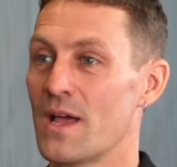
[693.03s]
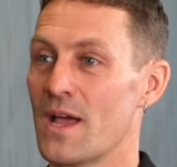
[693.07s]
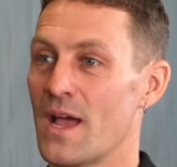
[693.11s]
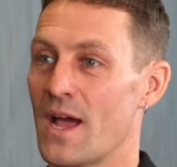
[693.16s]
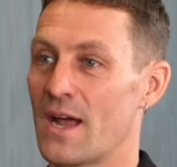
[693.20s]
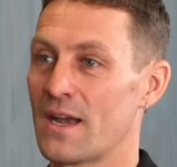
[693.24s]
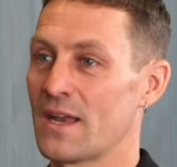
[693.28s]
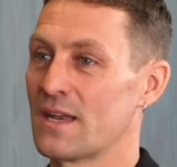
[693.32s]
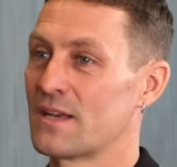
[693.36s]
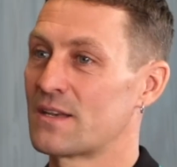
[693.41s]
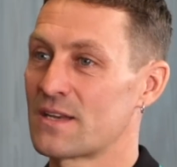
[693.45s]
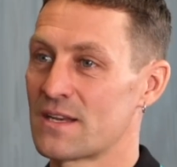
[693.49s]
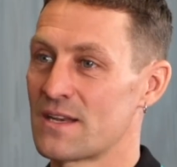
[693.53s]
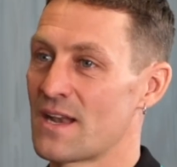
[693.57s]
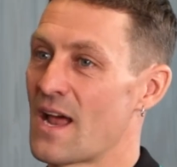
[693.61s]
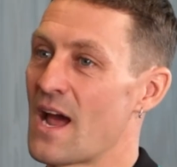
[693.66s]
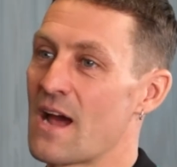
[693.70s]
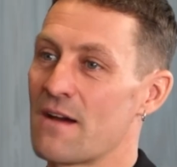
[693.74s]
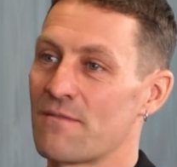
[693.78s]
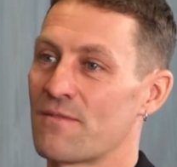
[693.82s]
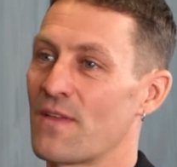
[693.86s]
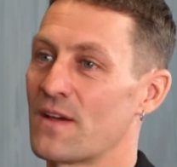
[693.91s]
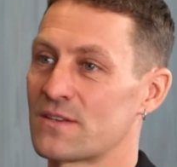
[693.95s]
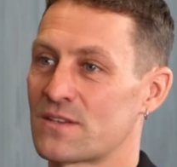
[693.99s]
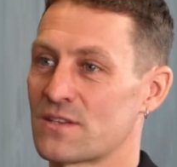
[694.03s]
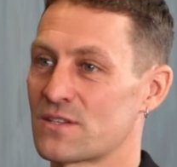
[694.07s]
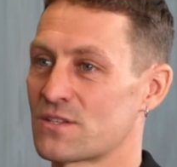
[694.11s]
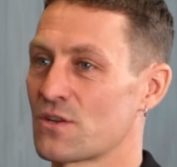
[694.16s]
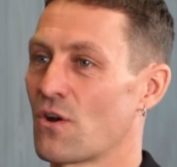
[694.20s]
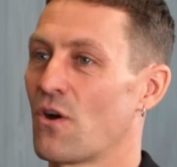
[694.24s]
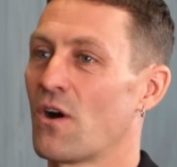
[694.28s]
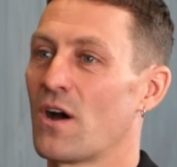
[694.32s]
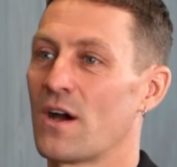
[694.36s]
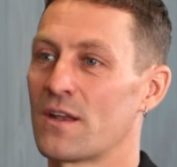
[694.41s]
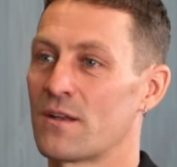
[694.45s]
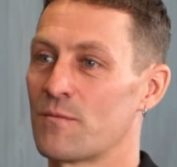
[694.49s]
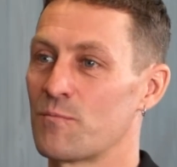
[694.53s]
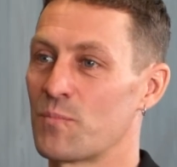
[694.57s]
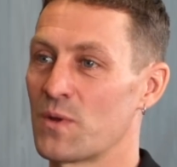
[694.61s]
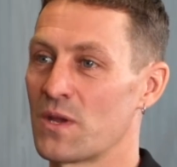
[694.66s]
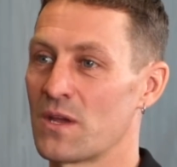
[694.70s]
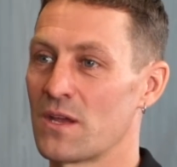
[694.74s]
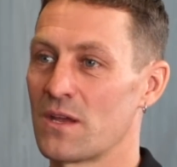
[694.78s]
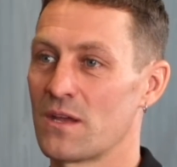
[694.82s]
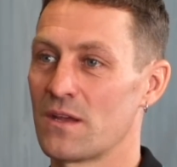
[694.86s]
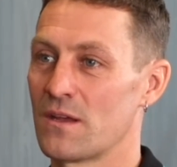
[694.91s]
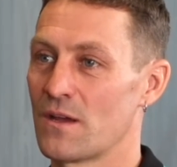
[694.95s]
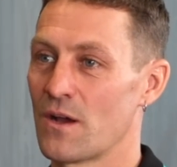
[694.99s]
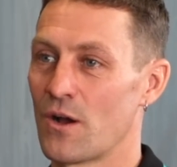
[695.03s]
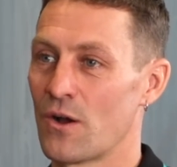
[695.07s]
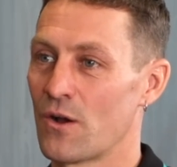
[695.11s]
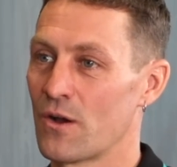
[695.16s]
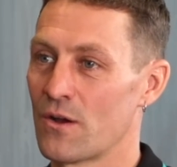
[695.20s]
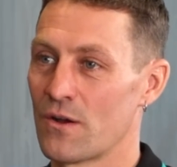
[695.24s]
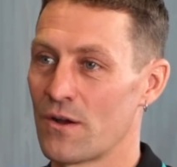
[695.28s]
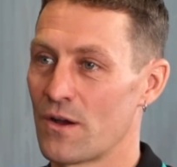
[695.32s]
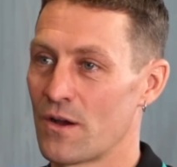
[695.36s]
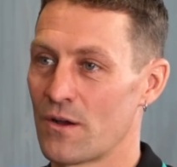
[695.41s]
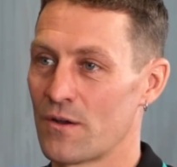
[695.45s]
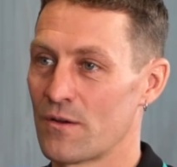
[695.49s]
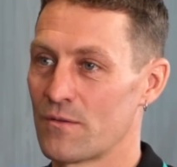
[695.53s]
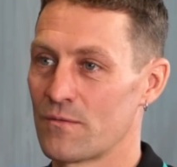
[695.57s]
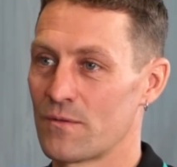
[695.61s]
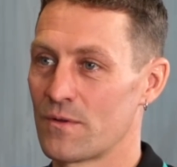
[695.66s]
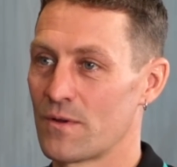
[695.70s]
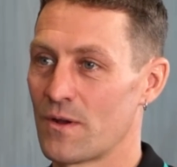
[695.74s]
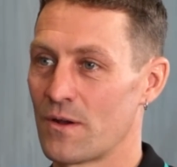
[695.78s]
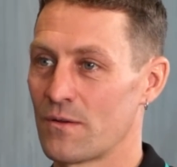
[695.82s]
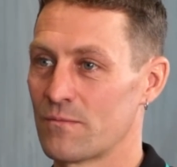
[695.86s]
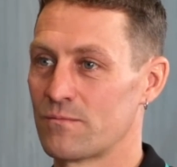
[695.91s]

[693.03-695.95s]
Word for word: And he didn't have that desire to be a